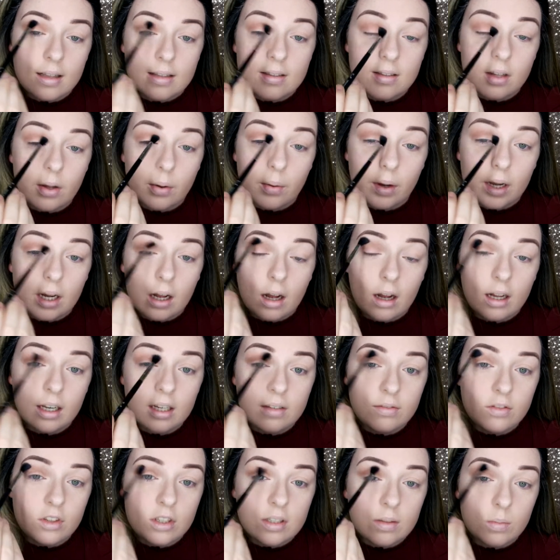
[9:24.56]
So I kind
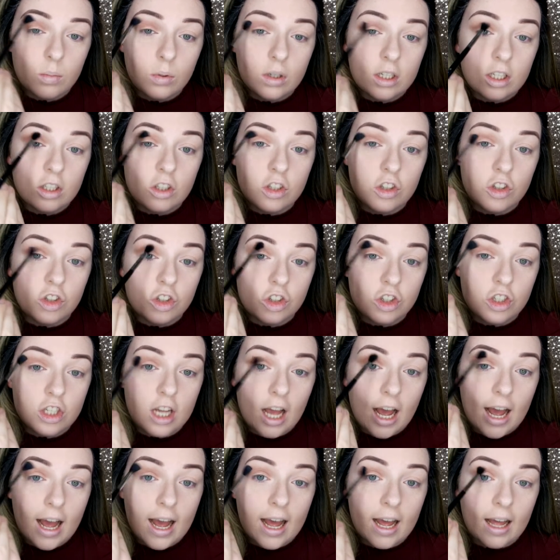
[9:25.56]
of just wanted to
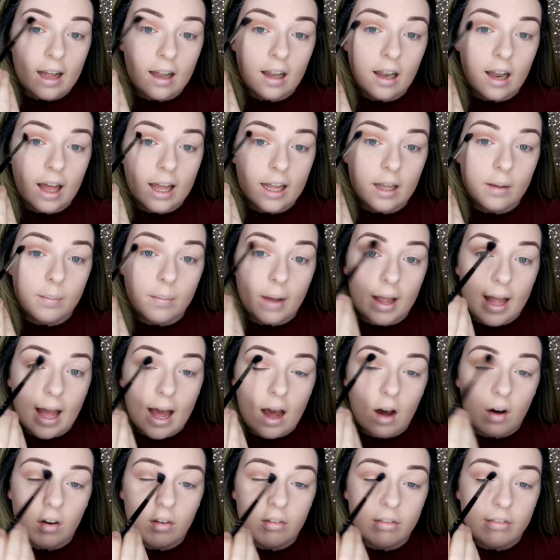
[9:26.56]
share like my
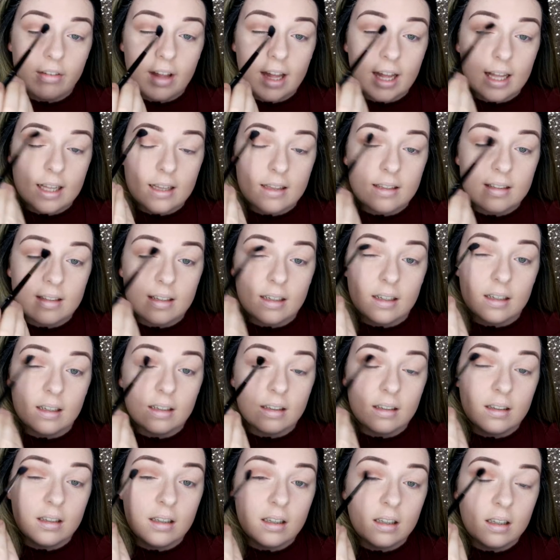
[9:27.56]
outfits
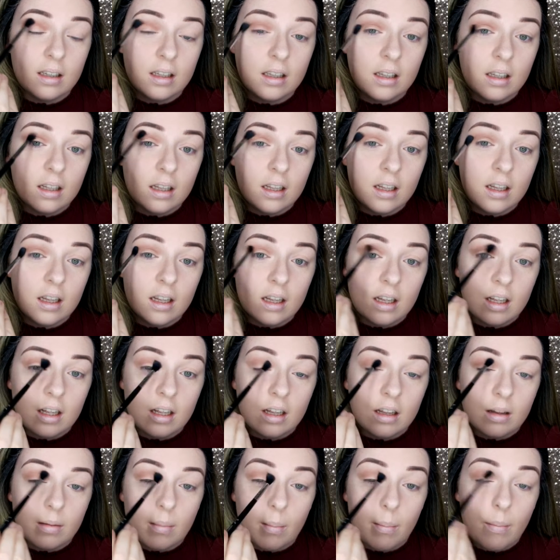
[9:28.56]
and
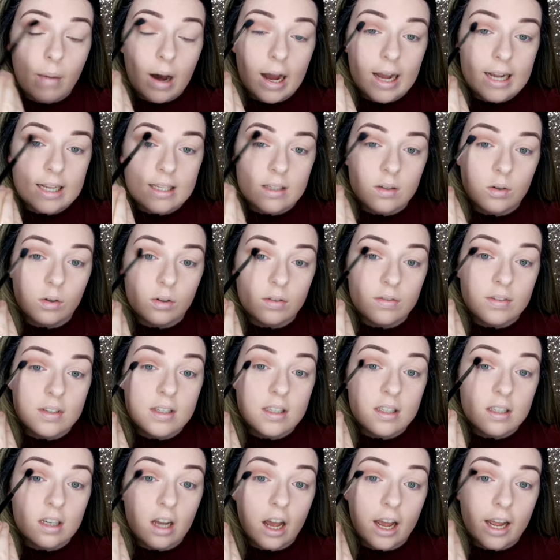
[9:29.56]
my sort of
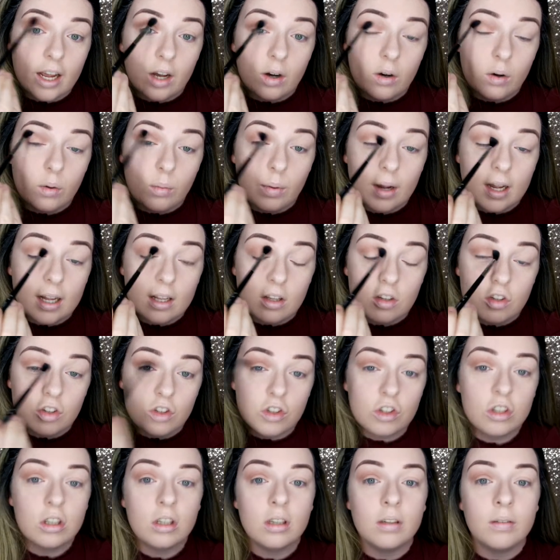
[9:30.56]
style
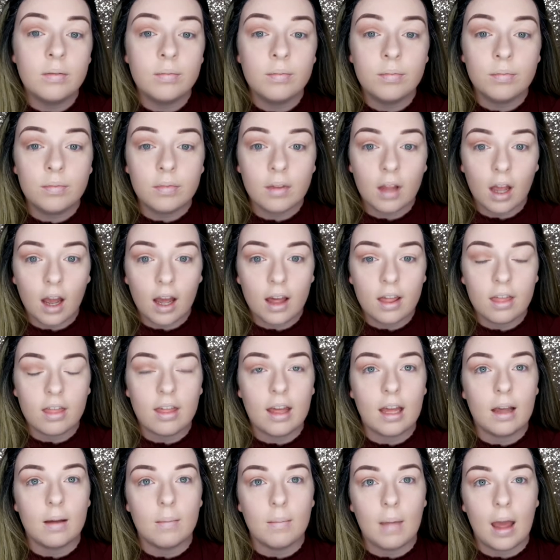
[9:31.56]
which I
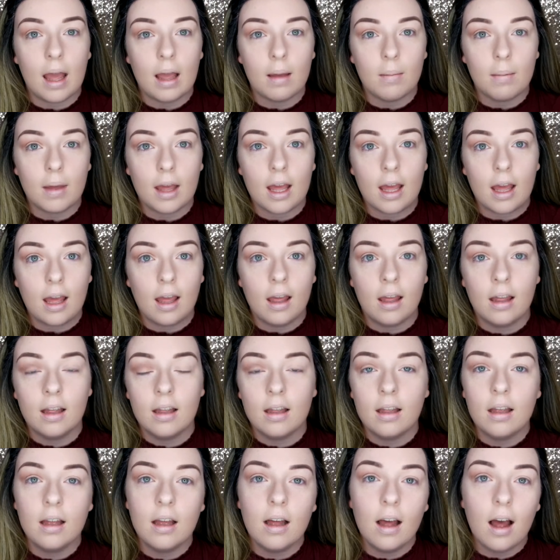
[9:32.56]
think maybe
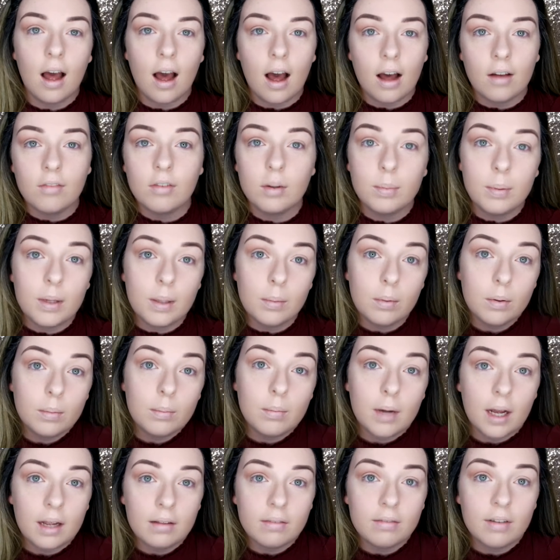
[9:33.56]
other people
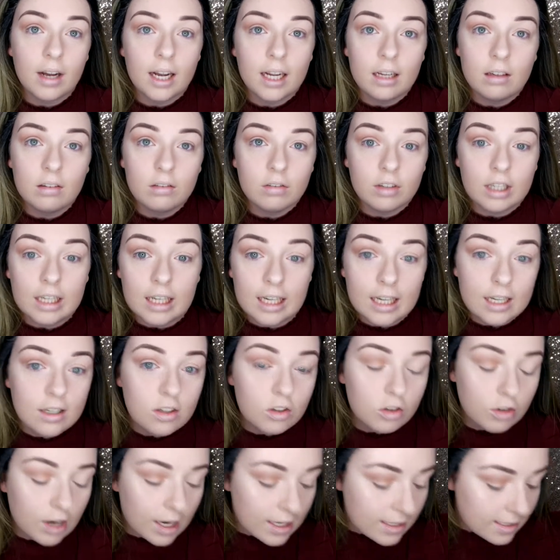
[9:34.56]
might find really
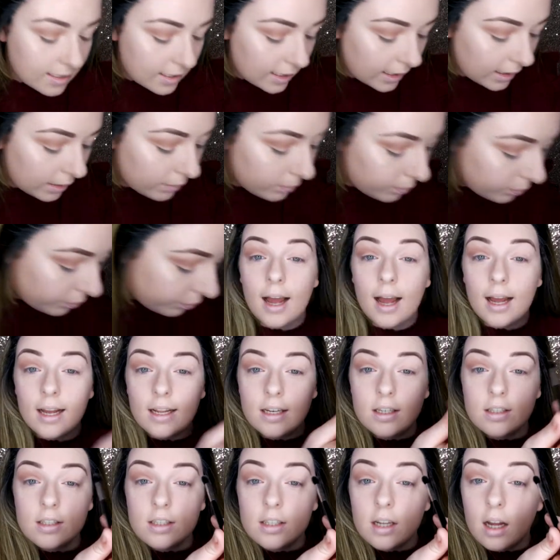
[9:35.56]
interesting
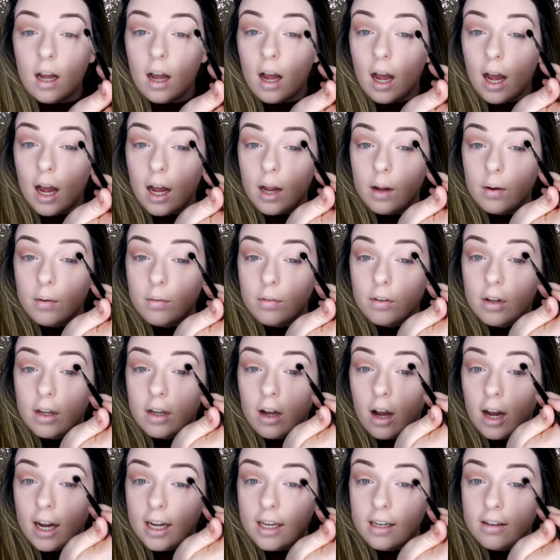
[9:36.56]
and I
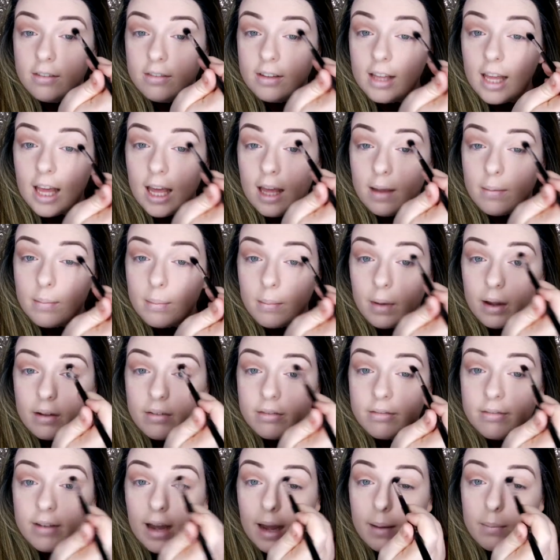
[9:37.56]
kind of keep my
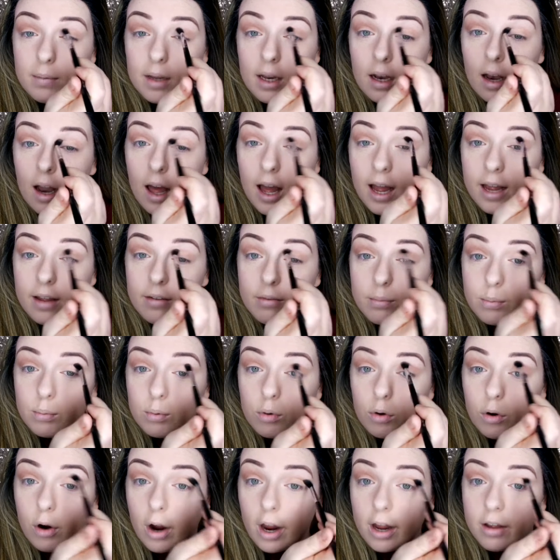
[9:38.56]
family life
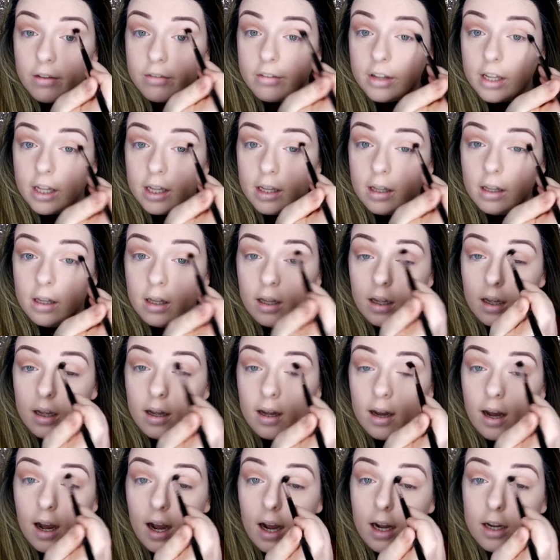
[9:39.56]
private.
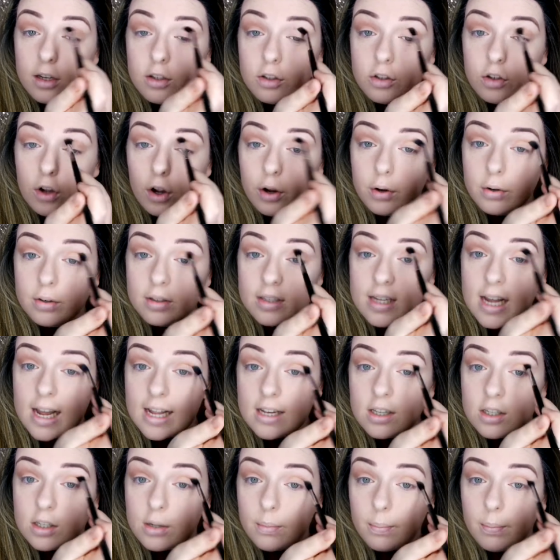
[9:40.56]
I don't
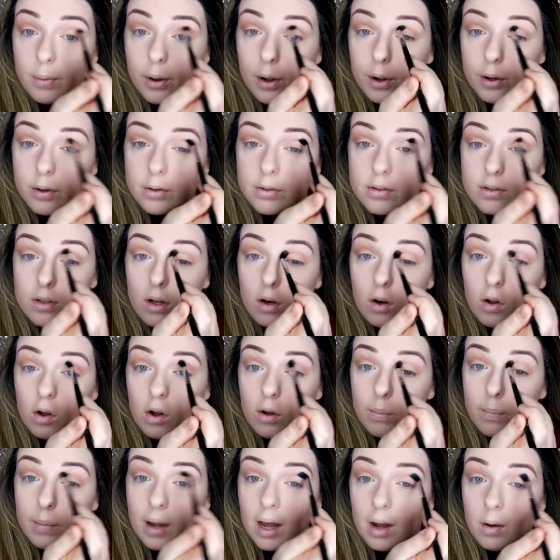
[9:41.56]
tend to post a
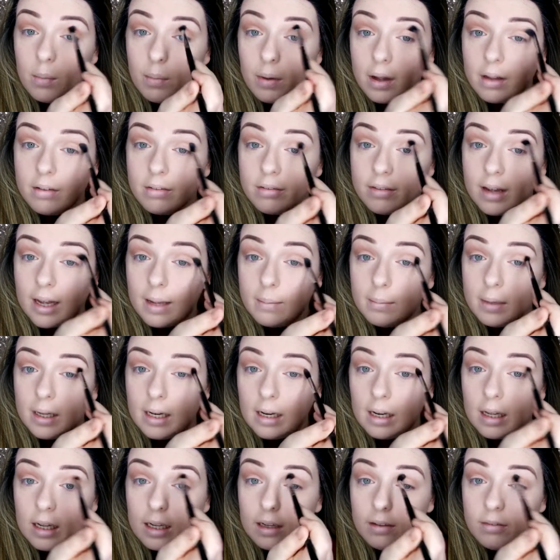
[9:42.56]
lot about my family
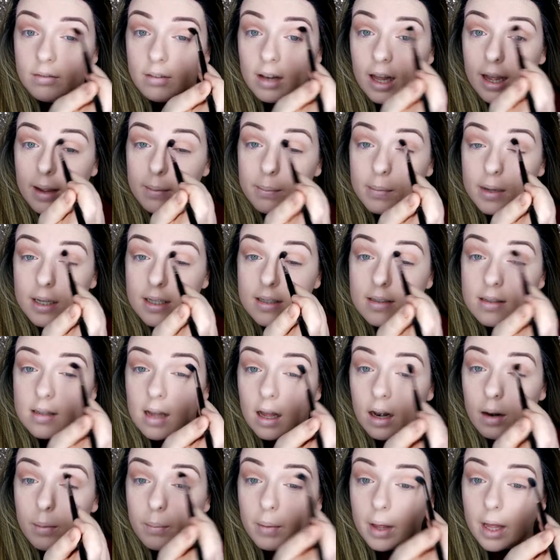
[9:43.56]
life, like my
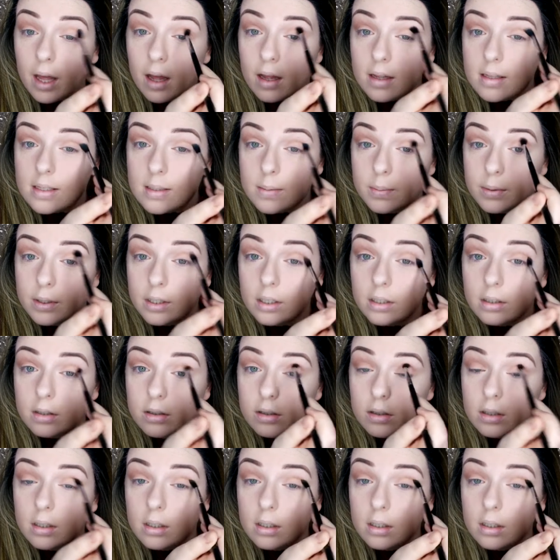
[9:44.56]
son and my husband,